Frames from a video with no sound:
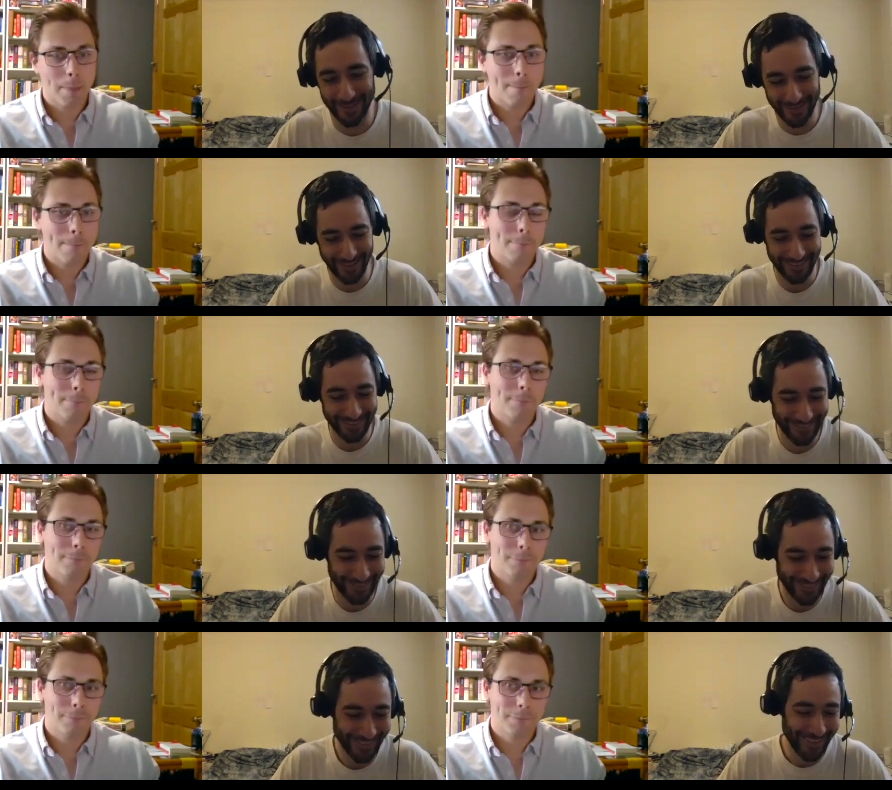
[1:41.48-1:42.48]
Speaker 1: okay.
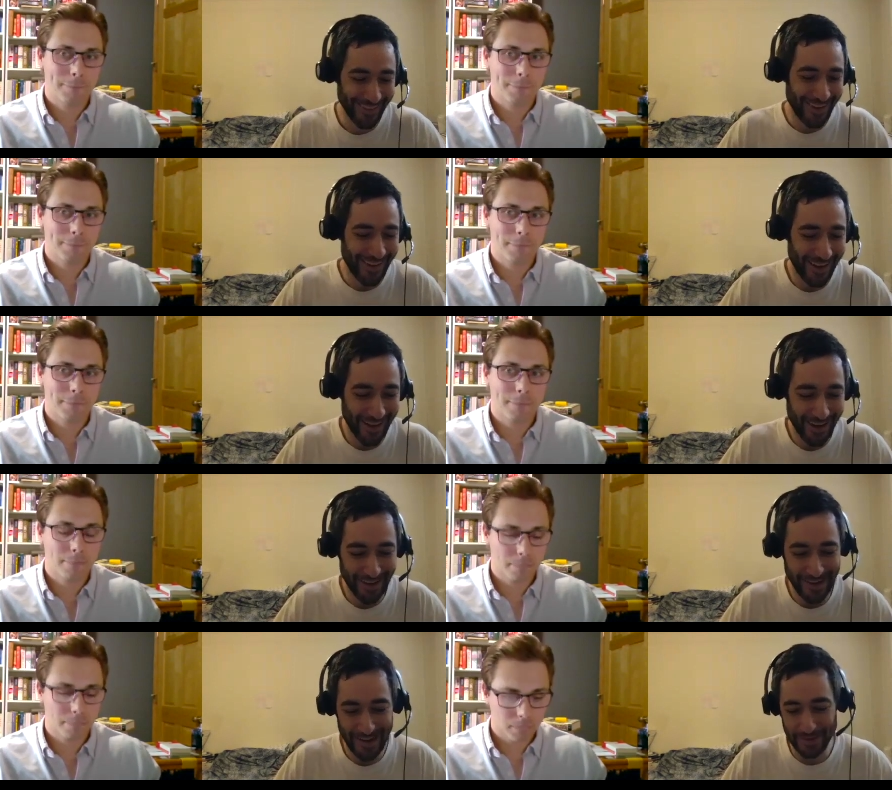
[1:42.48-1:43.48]
Cool.
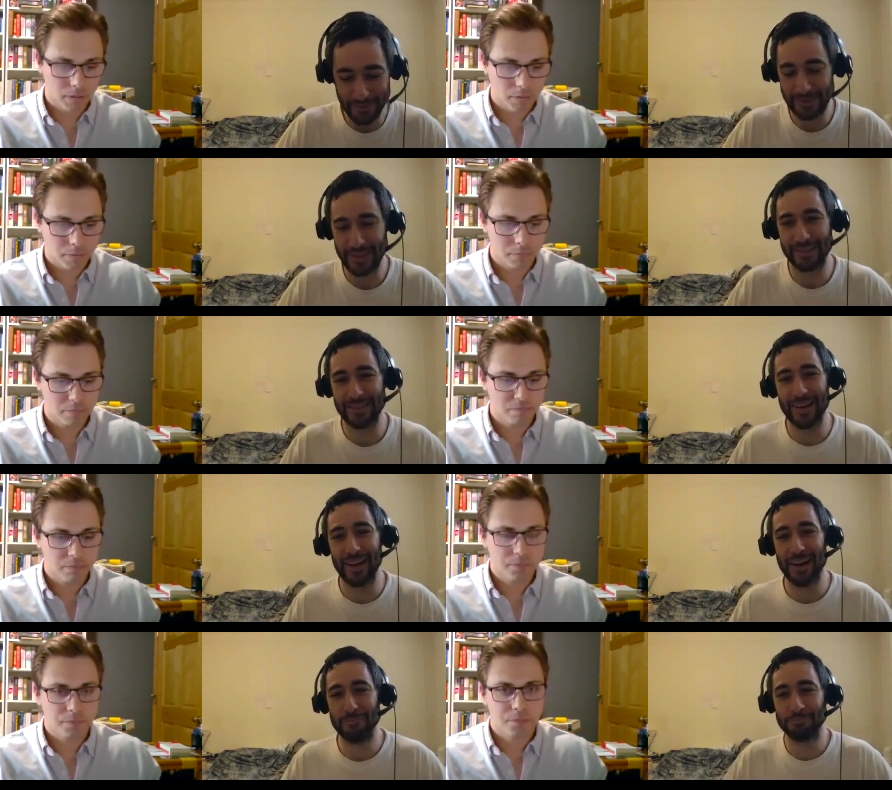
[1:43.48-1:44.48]
Uh, yeah, that makes sense.
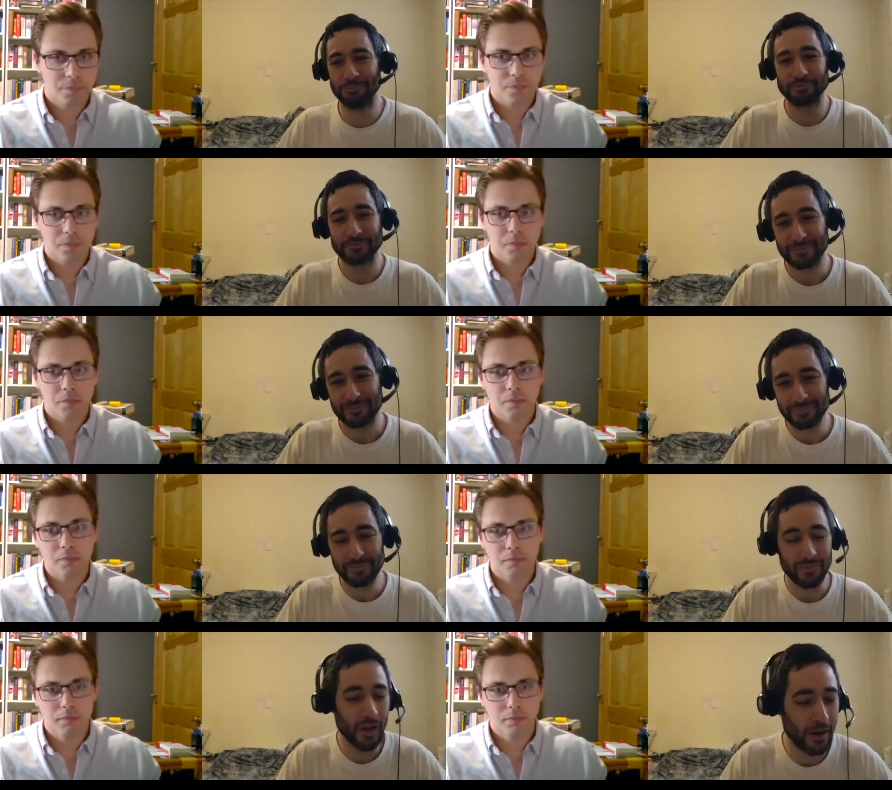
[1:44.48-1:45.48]
Um,
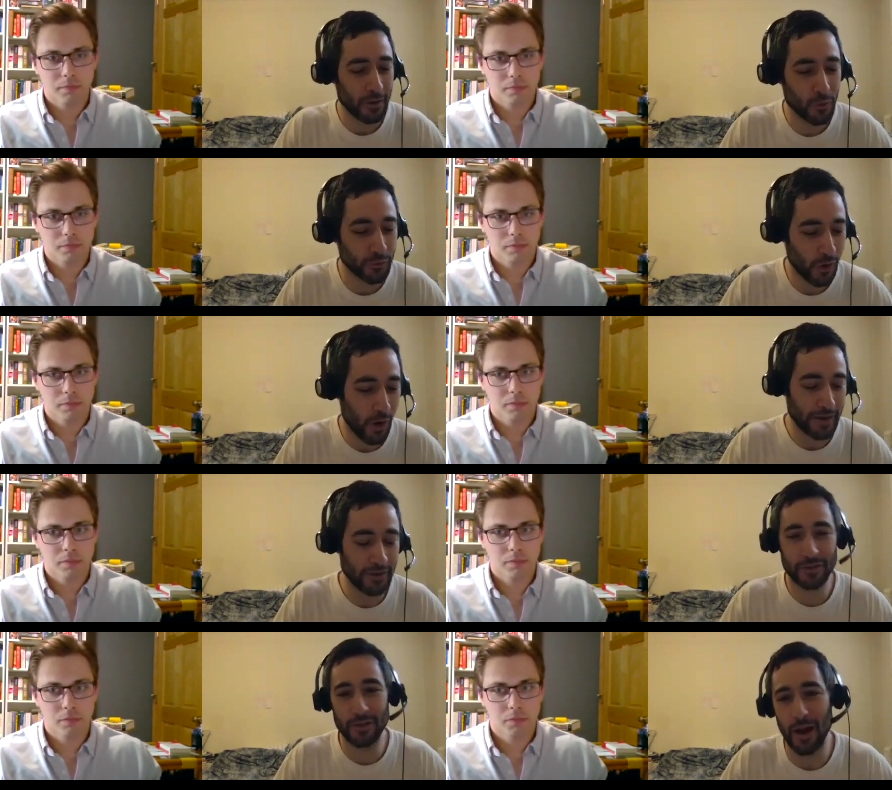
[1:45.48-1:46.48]
all right. Cool. So I
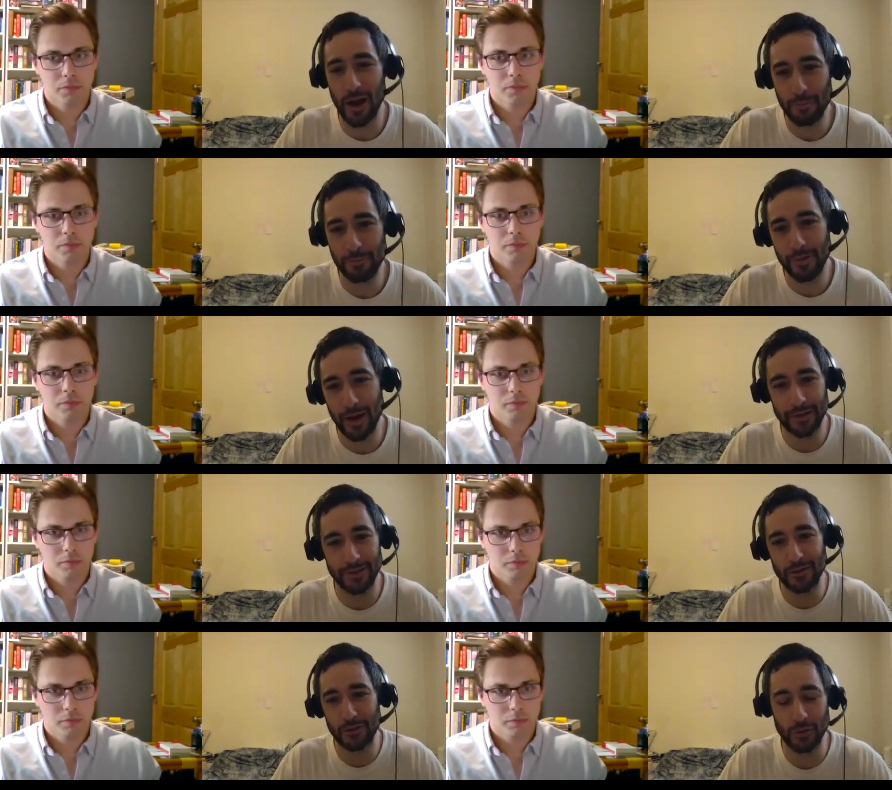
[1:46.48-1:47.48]
just um, I
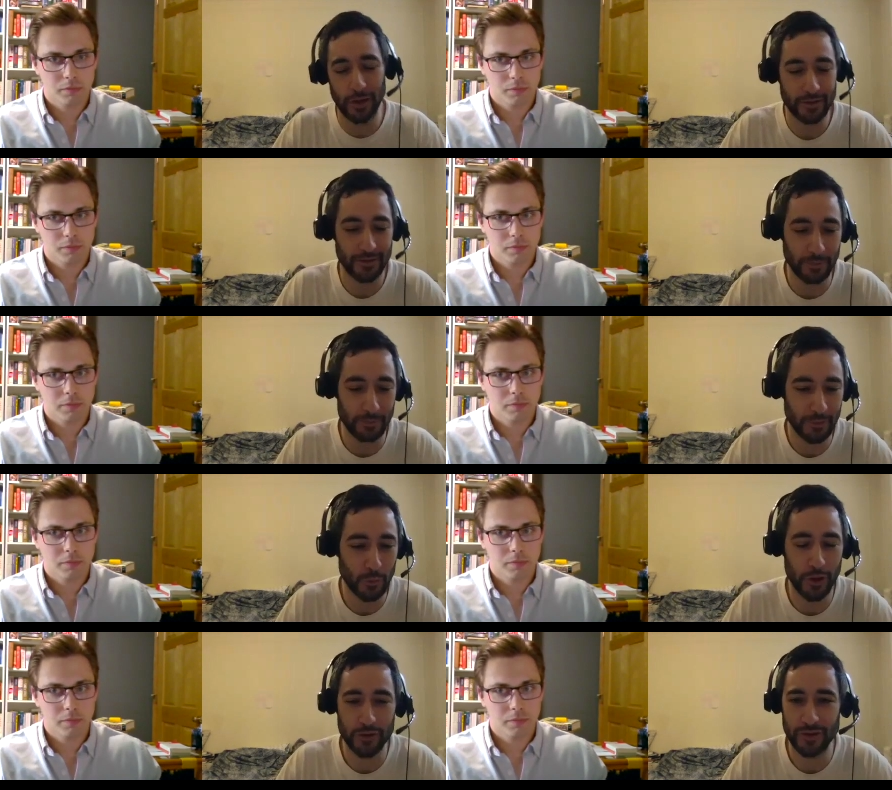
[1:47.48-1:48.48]
sent you like some some
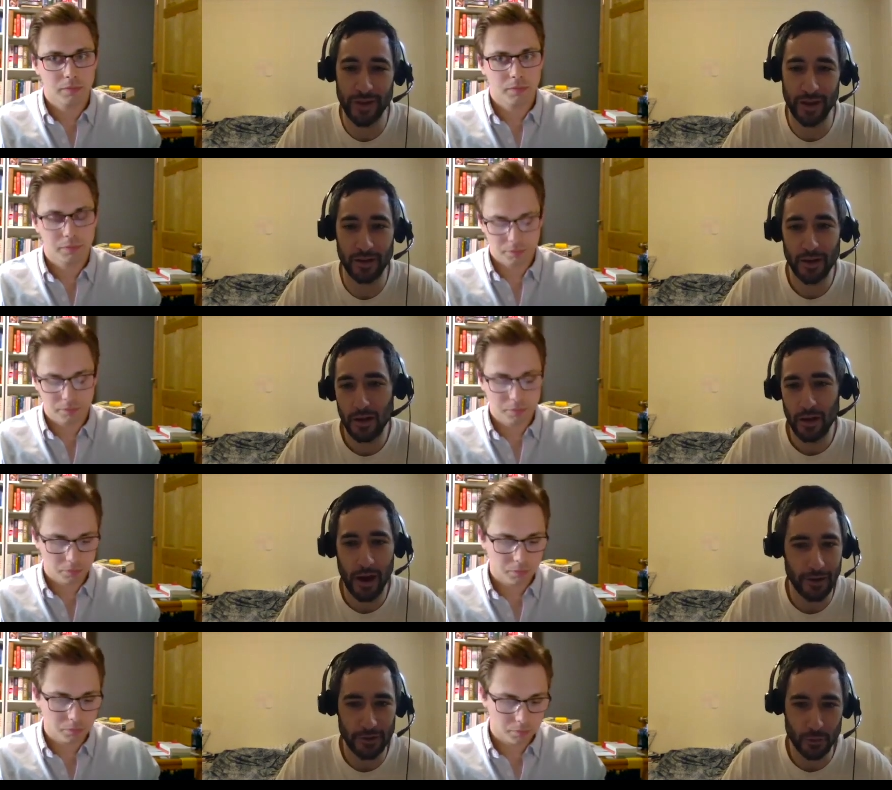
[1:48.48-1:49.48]
questions that
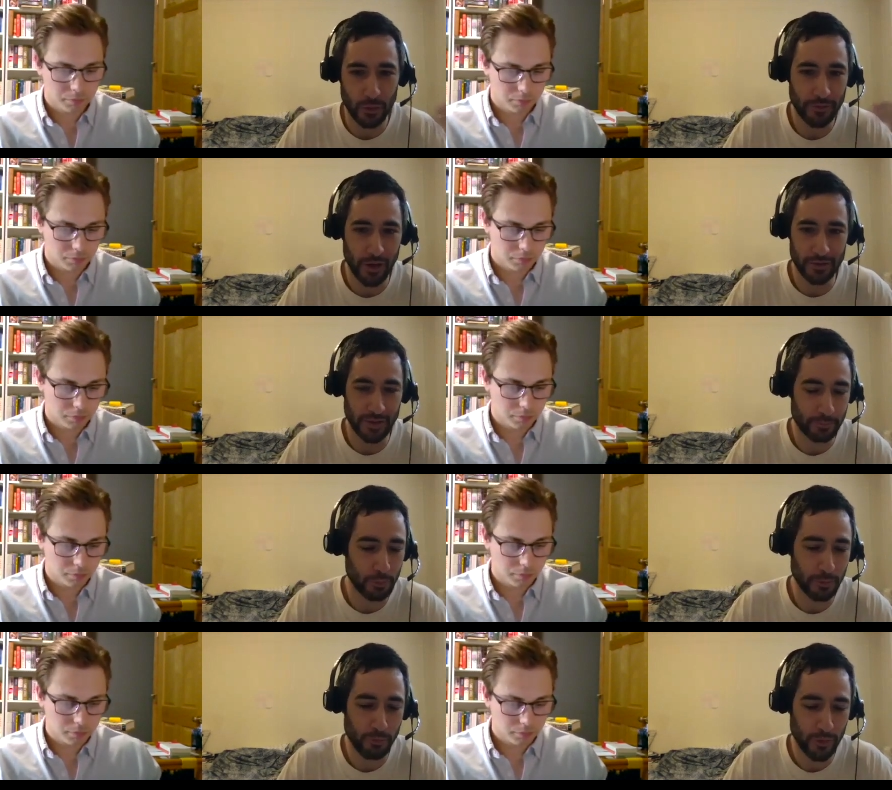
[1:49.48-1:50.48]
I just sort of thought as like
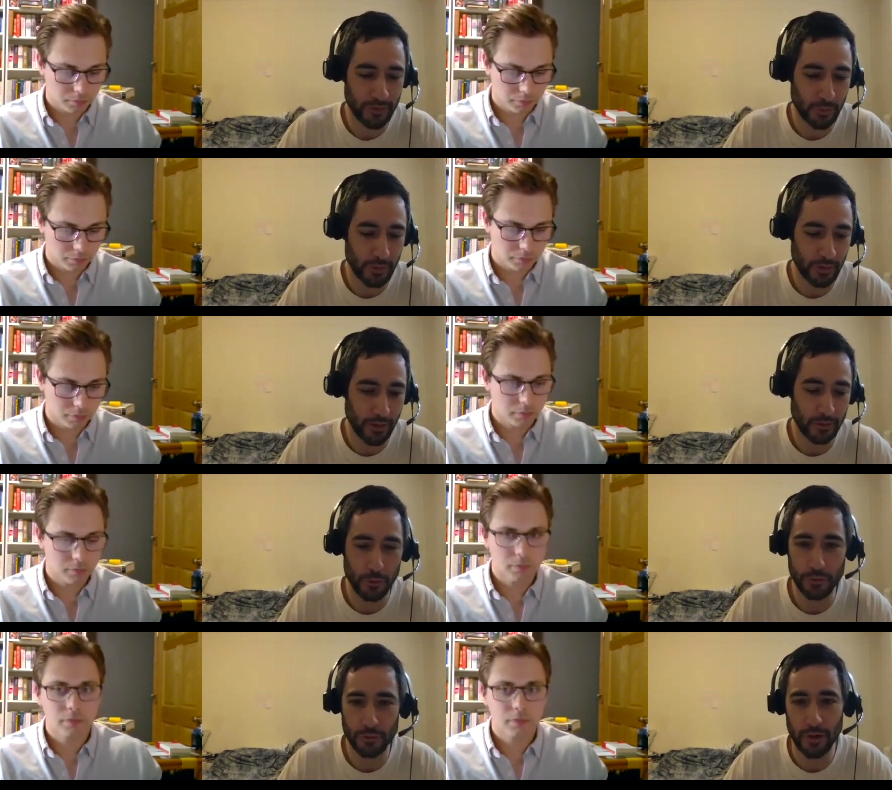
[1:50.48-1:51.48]
bullet points that we can like
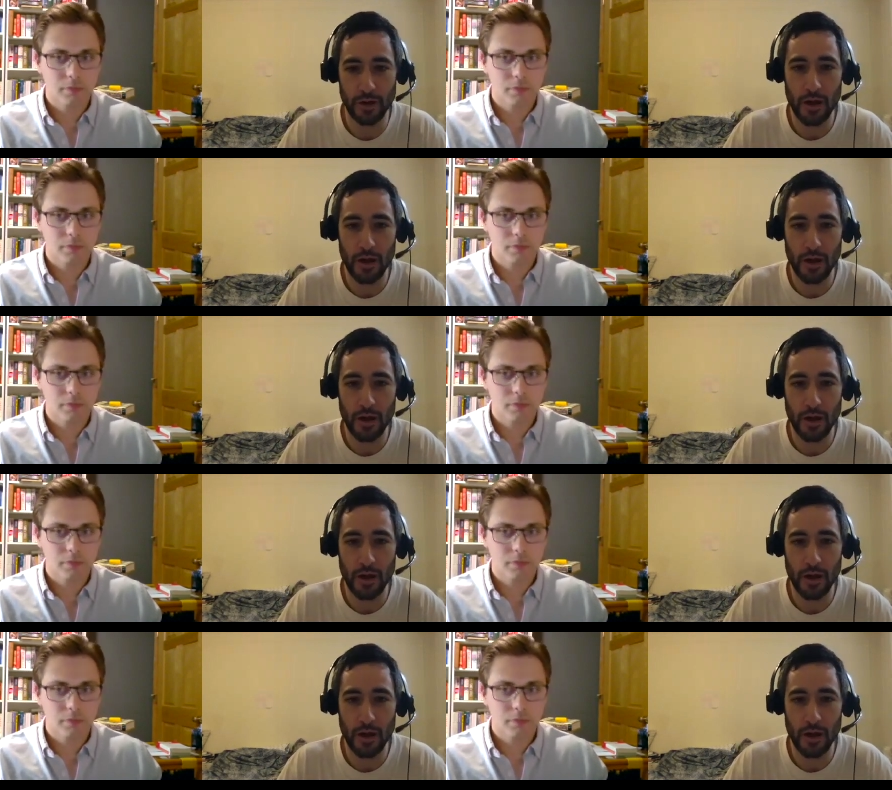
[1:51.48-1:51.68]
go through and